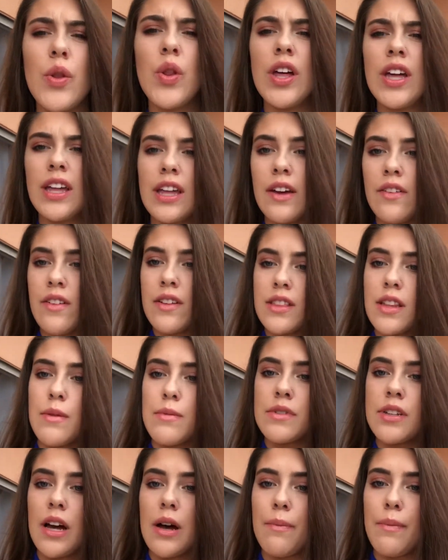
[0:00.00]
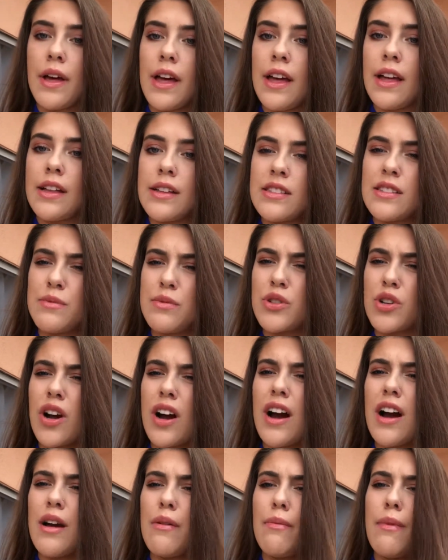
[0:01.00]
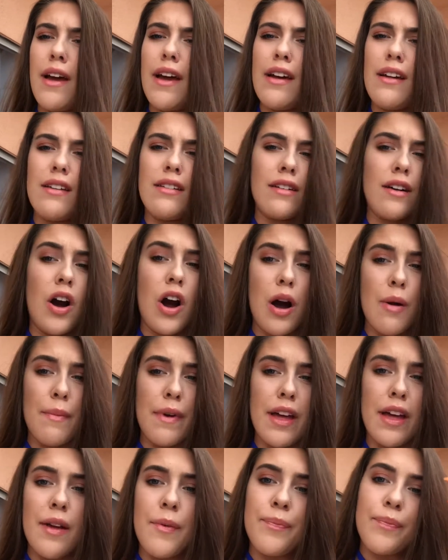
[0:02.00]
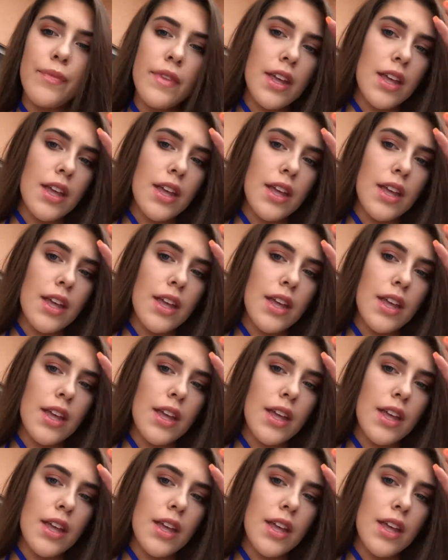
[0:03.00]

then give it a thumbs up and subscribe and comment.